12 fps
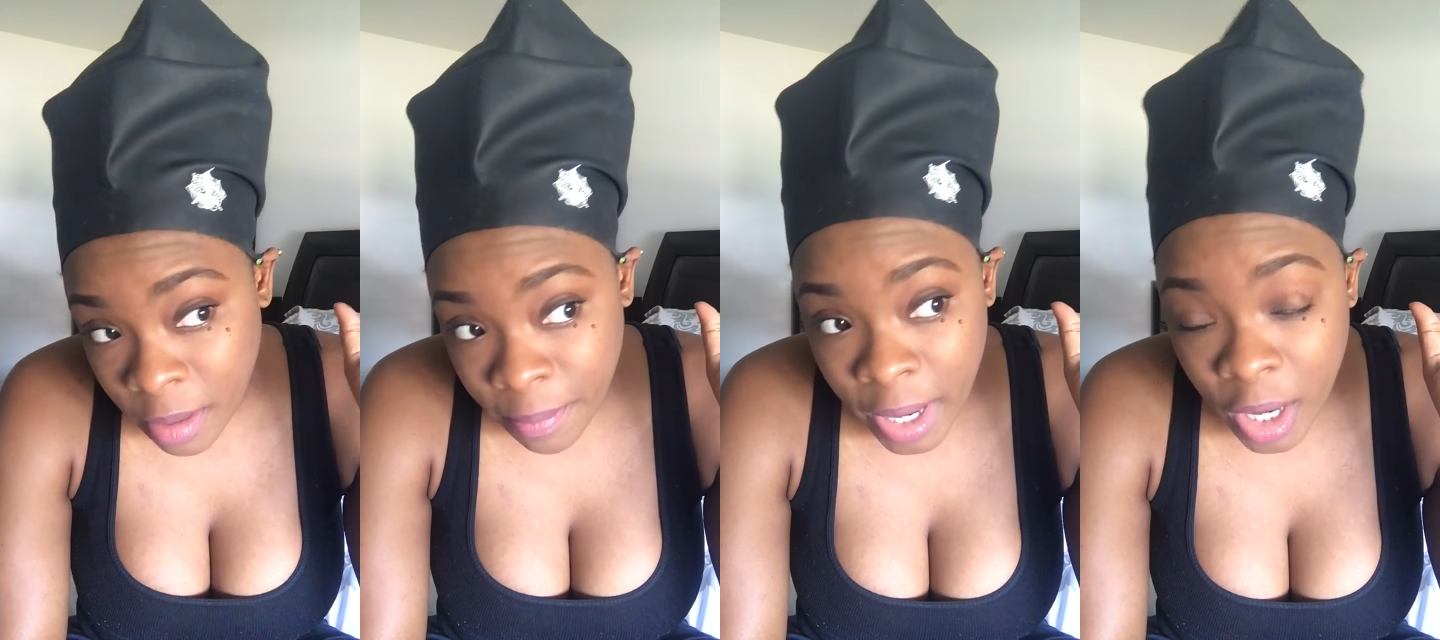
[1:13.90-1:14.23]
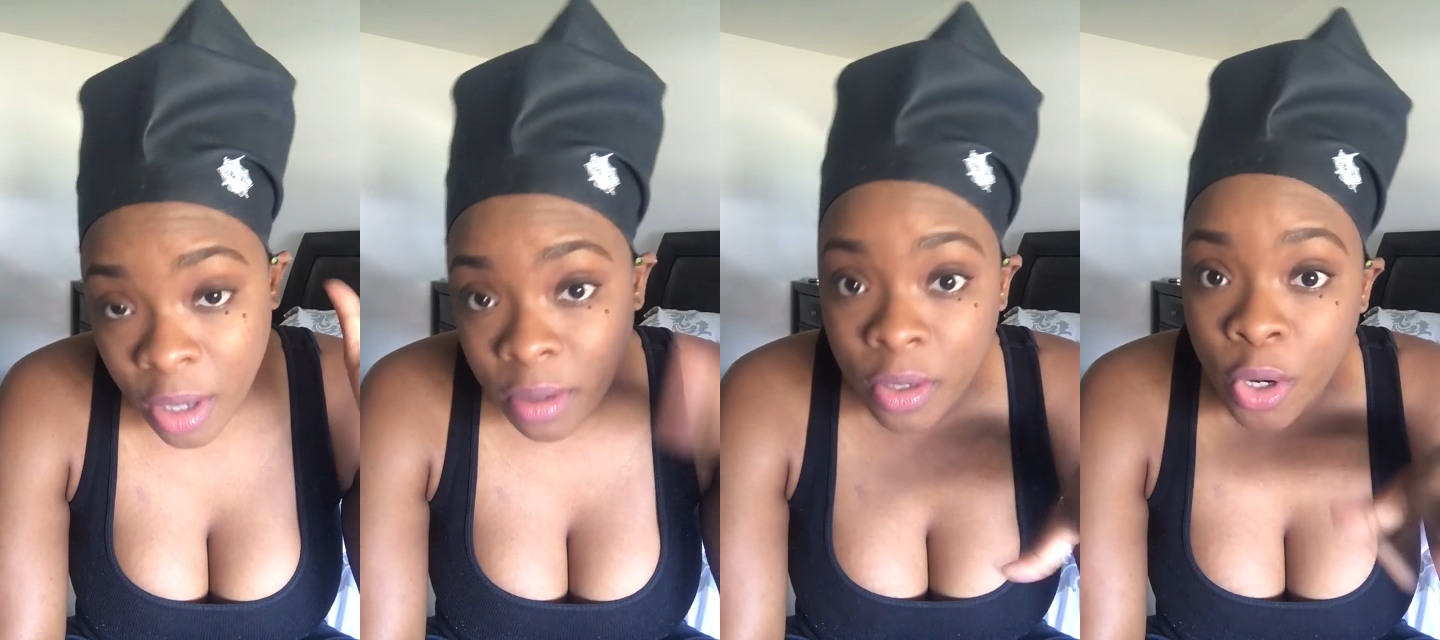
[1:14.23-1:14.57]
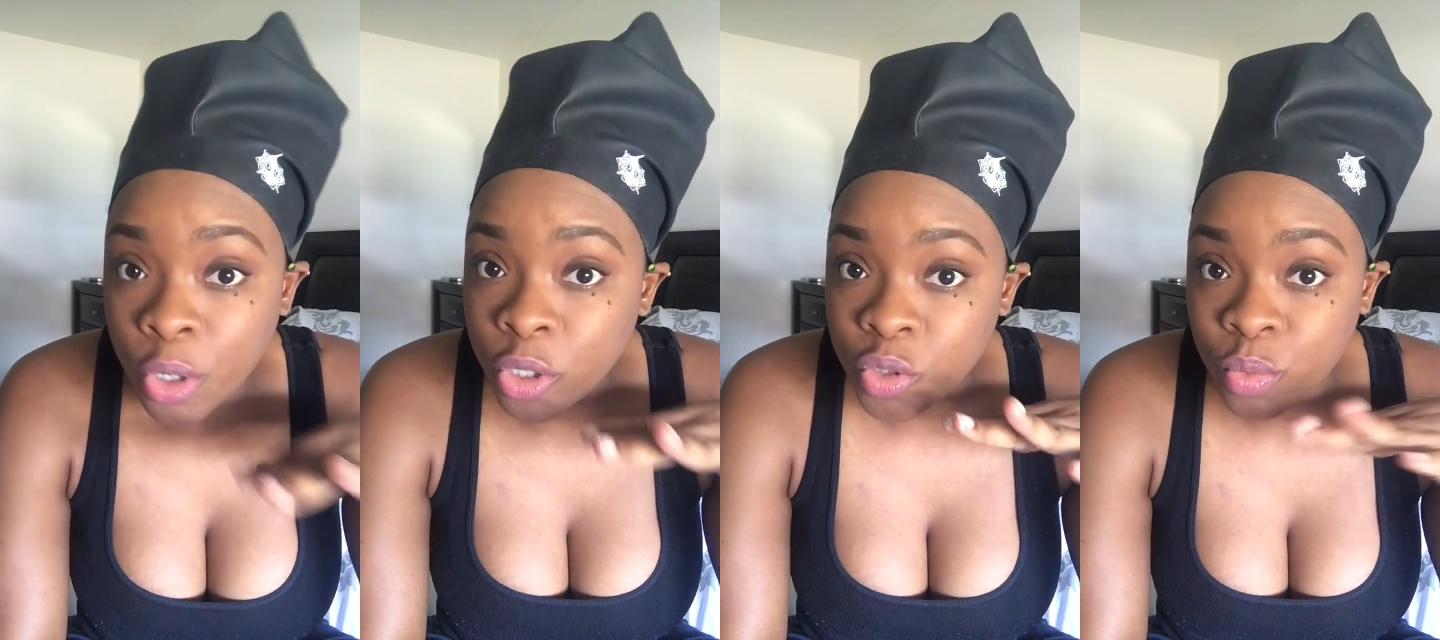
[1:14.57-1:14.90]
my
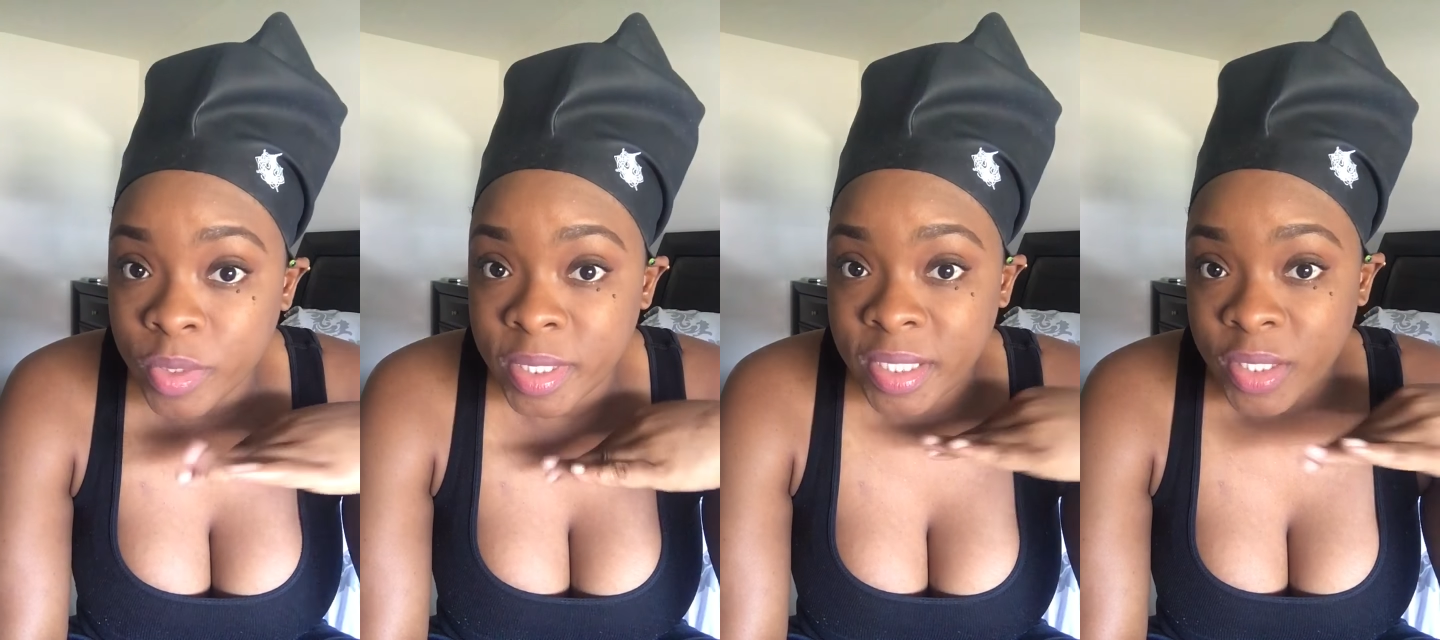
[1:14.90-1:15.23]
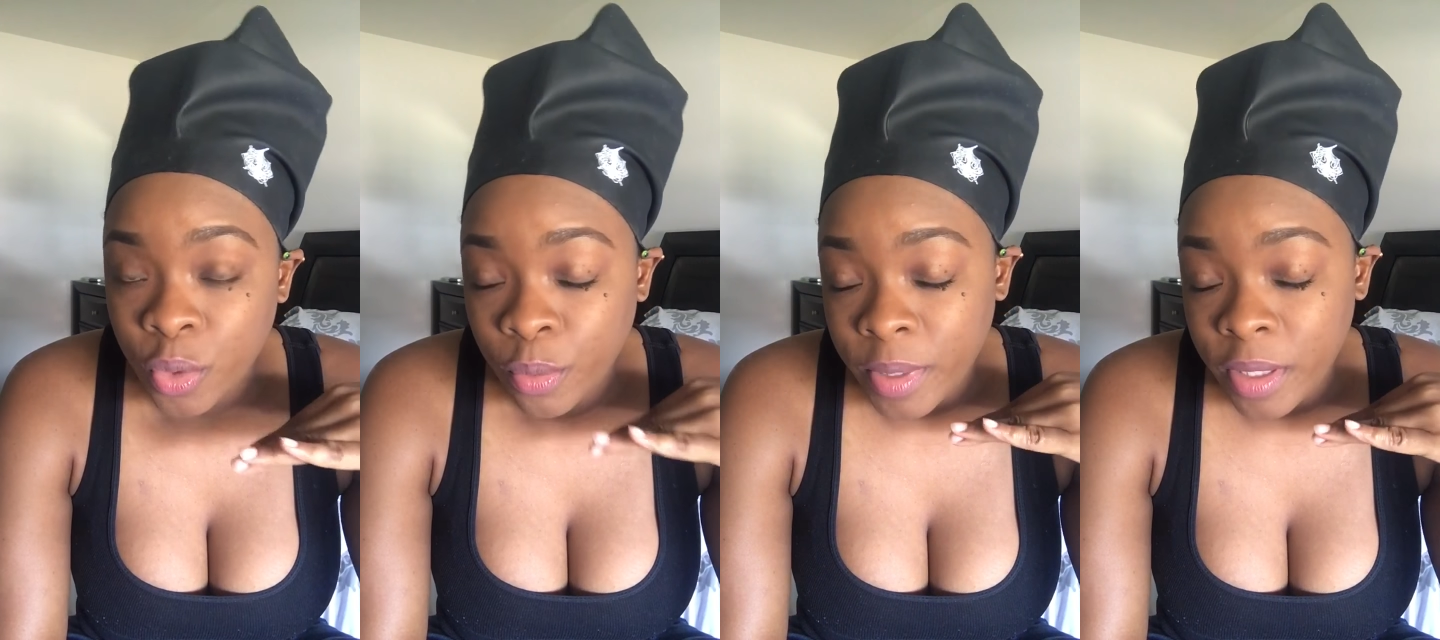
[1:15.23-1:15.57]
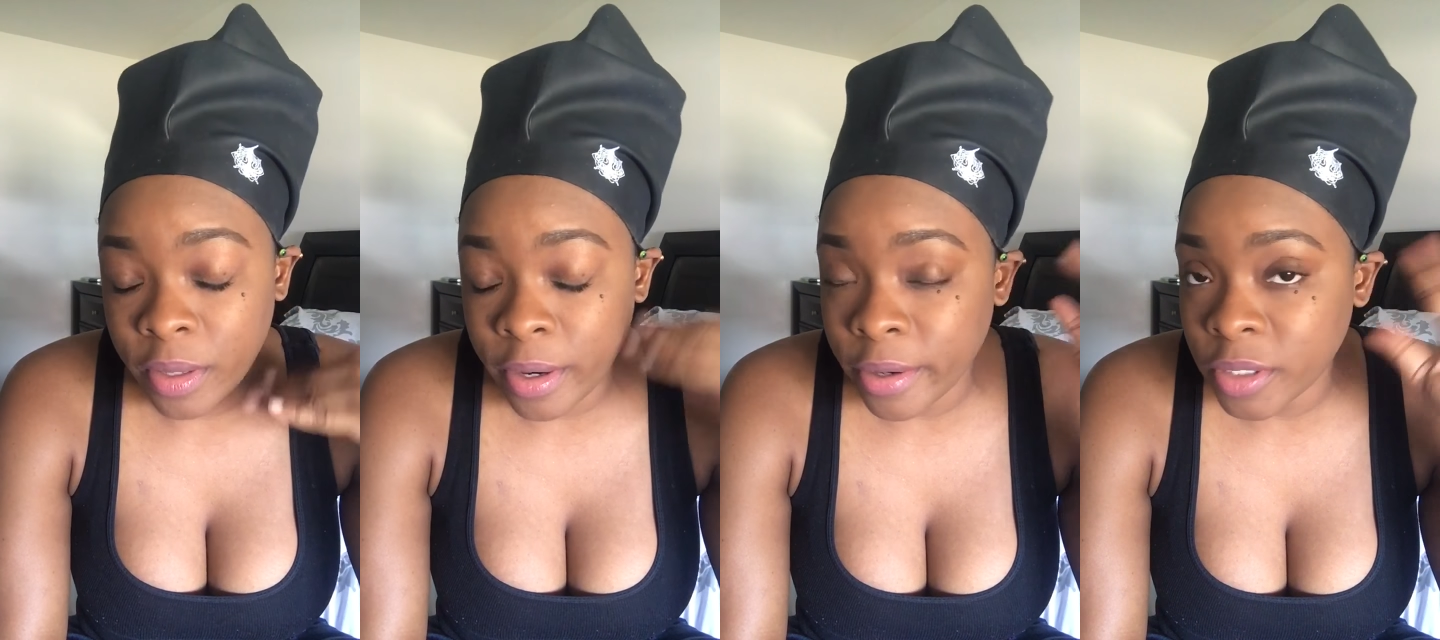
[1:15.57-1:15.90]
curls will still be
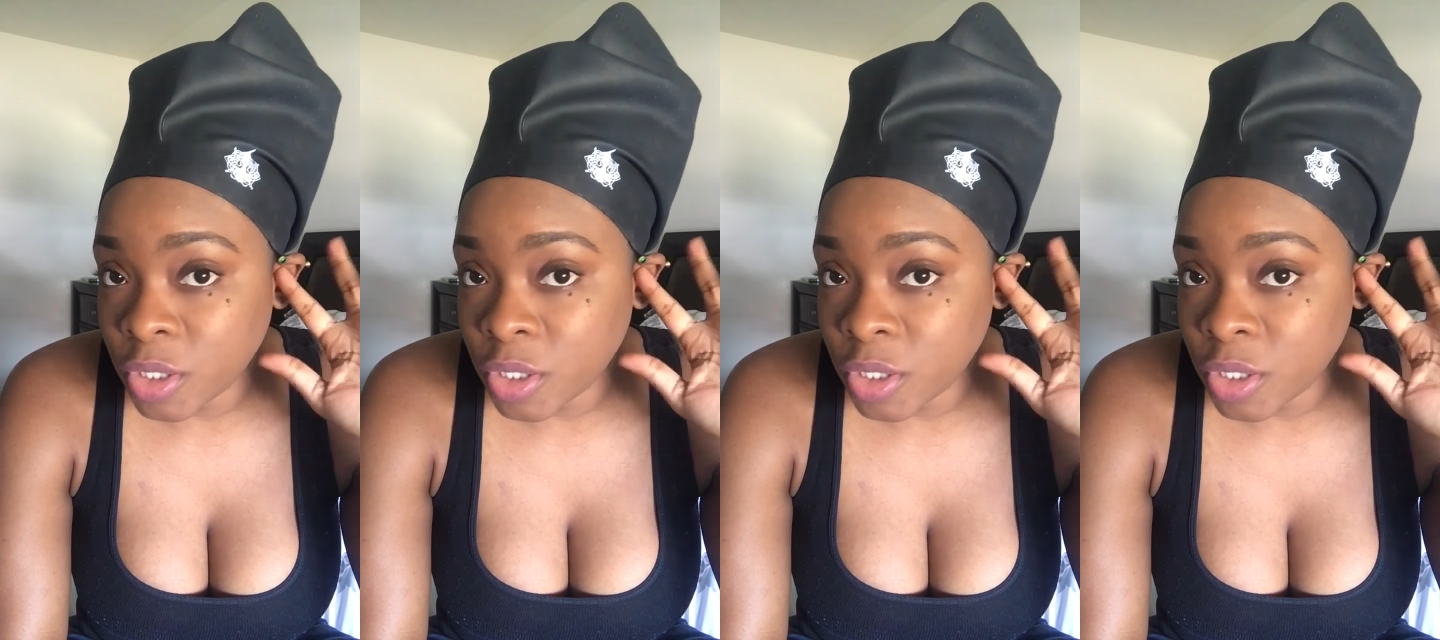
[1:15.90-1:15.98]
there.